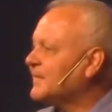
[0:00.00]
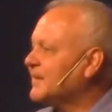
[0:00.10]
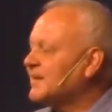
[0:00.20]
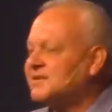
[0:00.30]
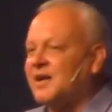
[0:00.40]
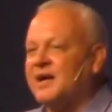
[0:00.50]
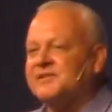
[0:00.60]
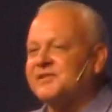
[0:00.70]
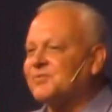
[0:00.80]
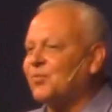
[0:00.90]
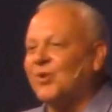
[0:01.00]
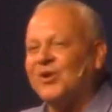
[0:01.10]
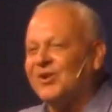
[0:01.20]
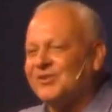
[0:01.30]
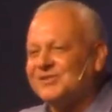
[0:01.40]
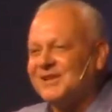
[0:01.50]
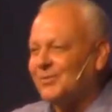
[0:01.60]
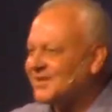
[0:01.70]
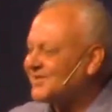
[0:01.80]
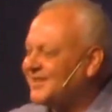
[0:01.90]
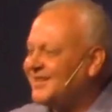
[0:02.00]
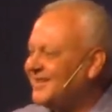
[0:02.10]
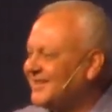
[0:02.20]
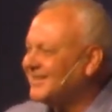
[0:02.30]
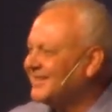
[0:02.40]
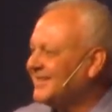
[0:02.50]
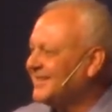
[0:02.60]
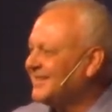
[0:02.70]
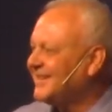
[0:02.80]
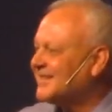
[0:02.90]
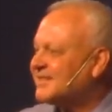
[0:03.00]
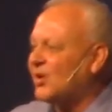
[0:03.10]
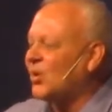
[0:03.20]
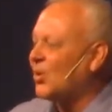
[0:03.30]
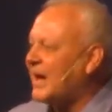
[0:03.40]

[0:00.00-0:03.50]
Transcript: It's not just words that we sing, it's the whole